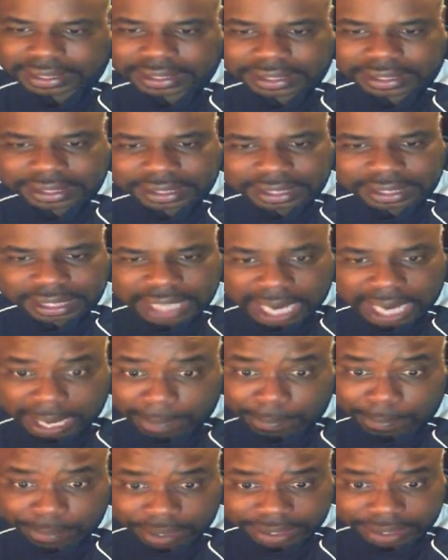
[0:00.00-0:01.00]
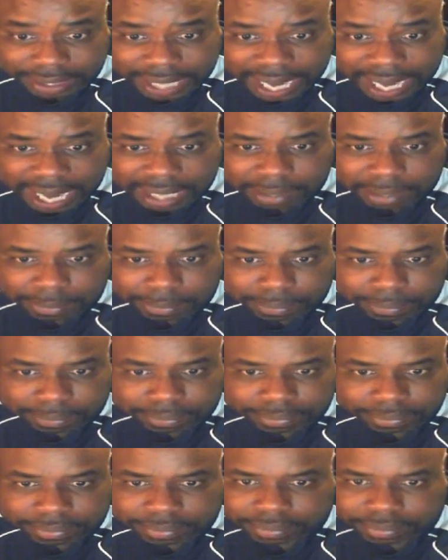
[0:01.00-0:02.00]
to our brother Adam,
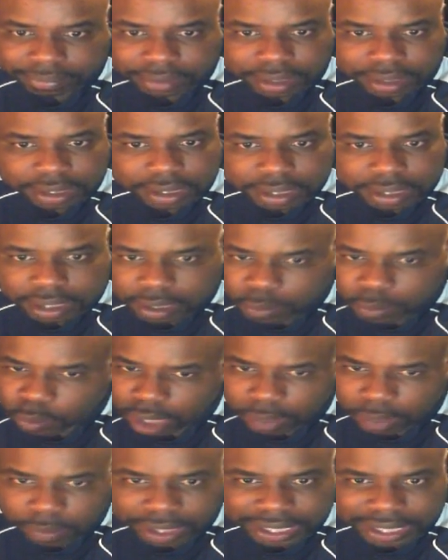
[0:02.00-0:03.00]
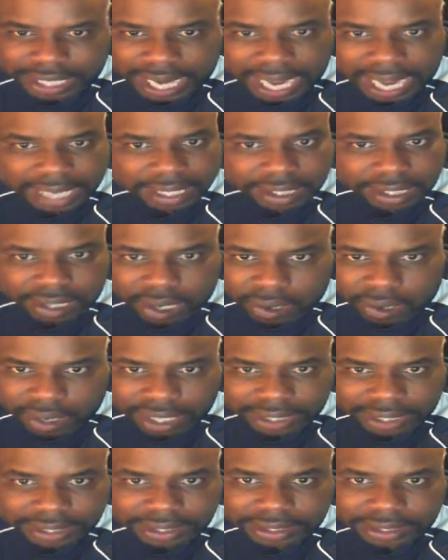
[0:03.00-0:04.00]
what went down in the
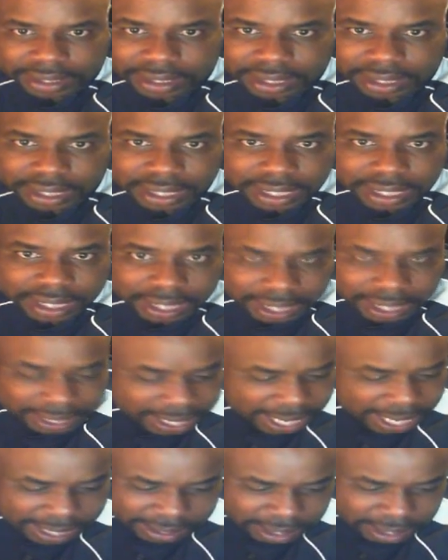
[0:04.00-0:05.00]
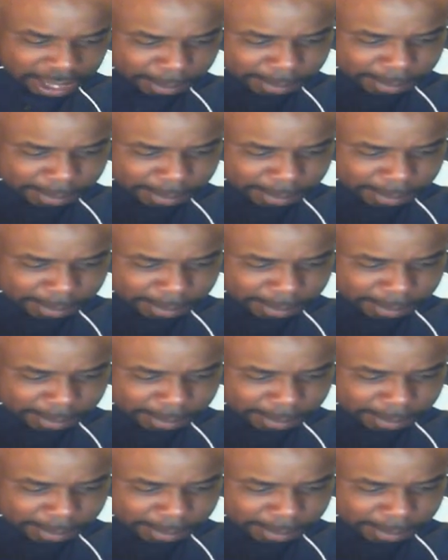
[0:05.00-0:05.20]
garden, and I ain't talking